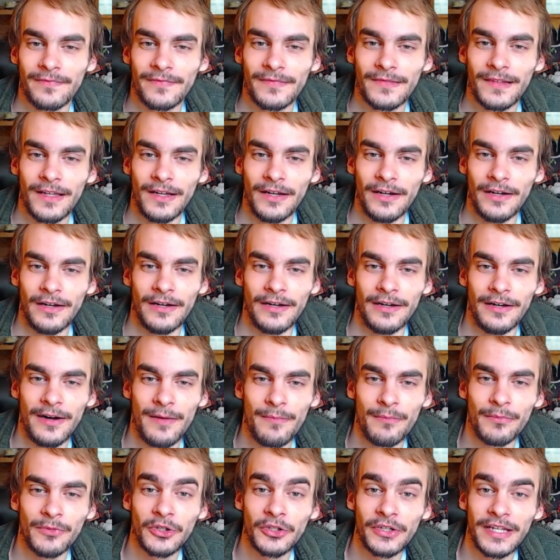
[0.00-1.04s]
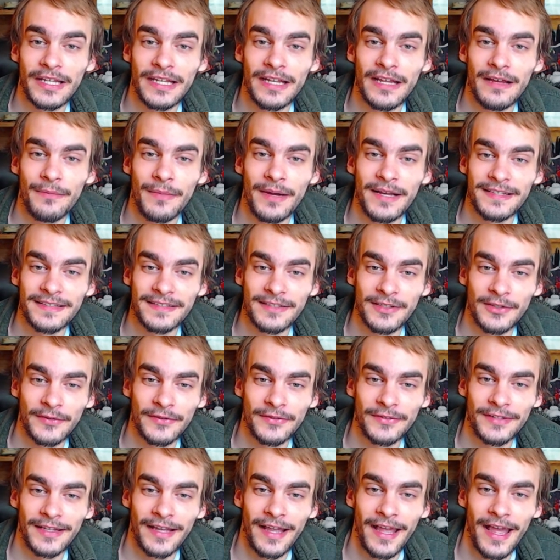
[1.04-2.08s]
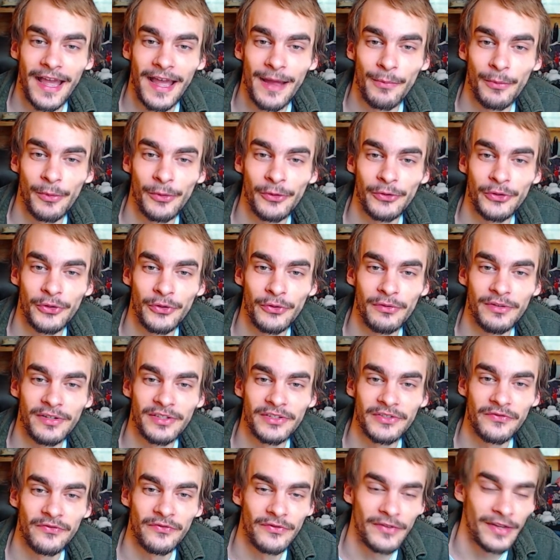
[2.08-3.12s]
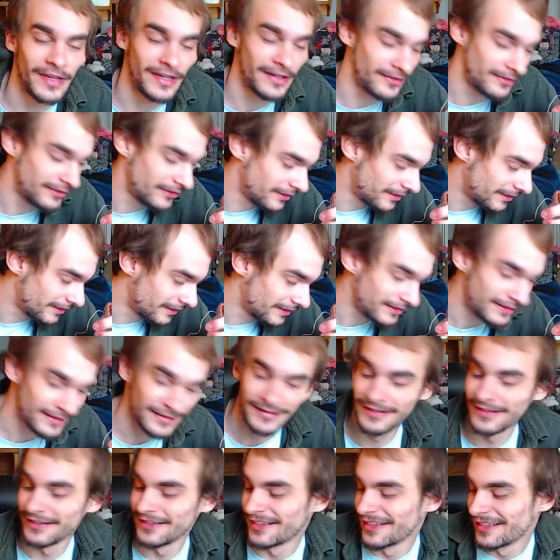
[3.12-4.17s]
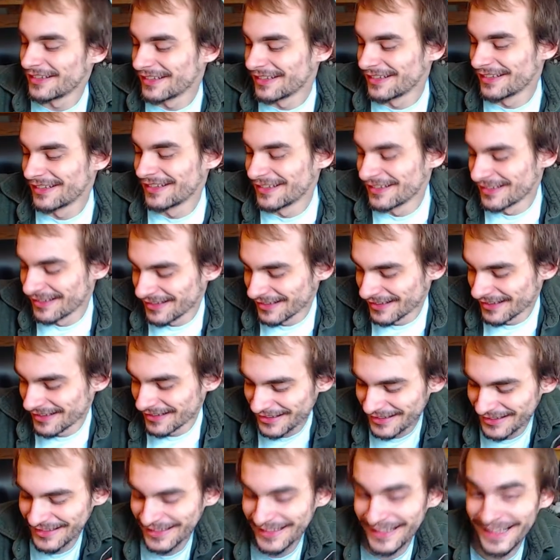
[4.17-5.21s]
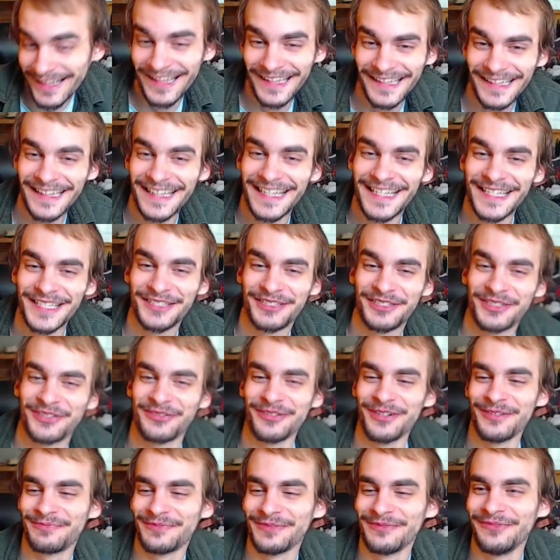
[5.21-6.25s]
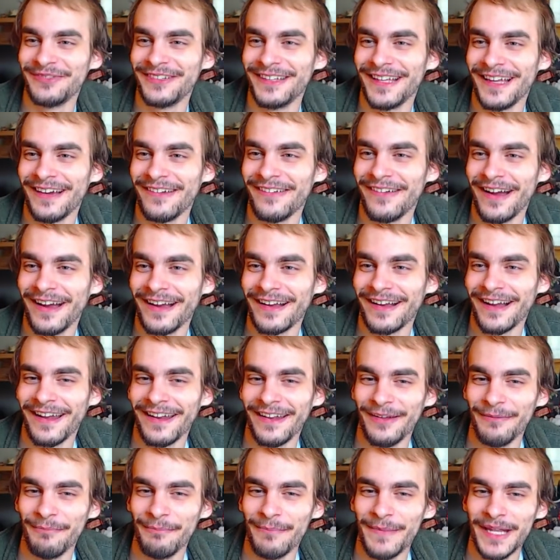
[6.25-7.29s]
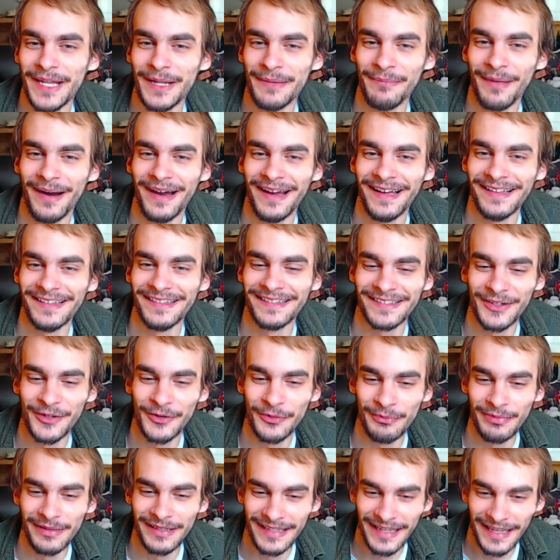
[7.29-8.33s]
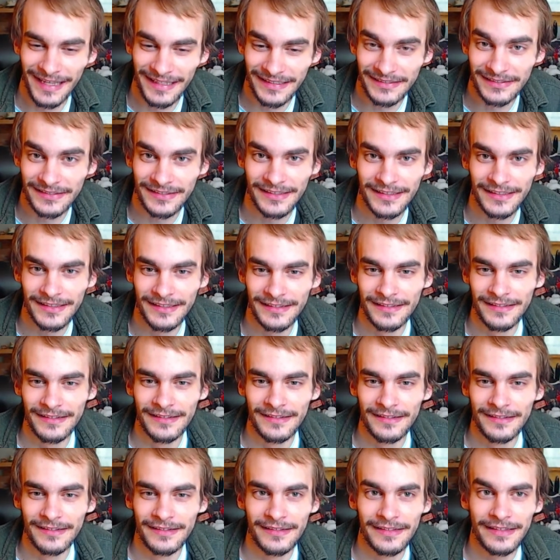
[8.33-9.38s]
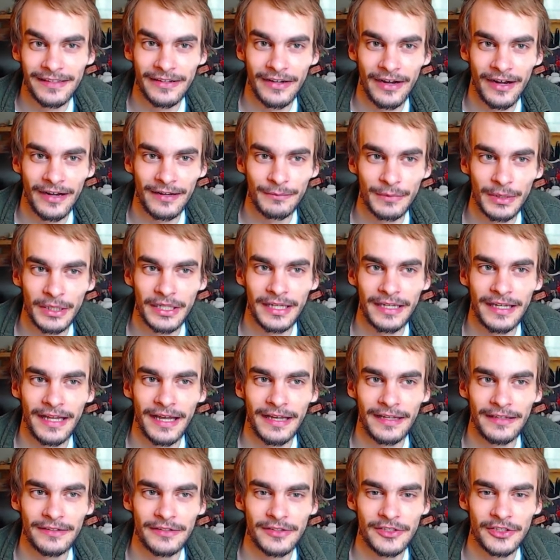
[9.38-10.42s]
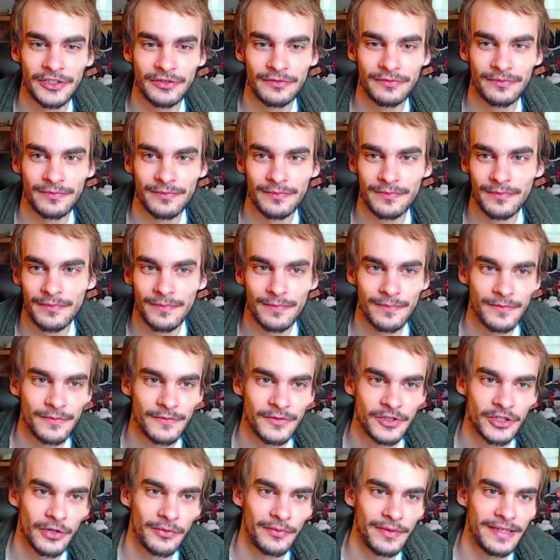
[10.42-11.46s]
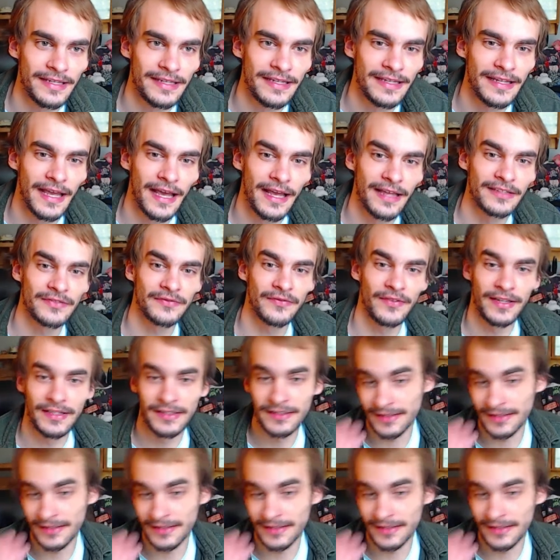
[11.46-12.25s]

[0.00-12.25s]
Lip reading: I'm looking at myself in the camera too, and it's very... it's tripping me out. I gotta minimize OBS. Here, I'm looking at Joey Diaz's face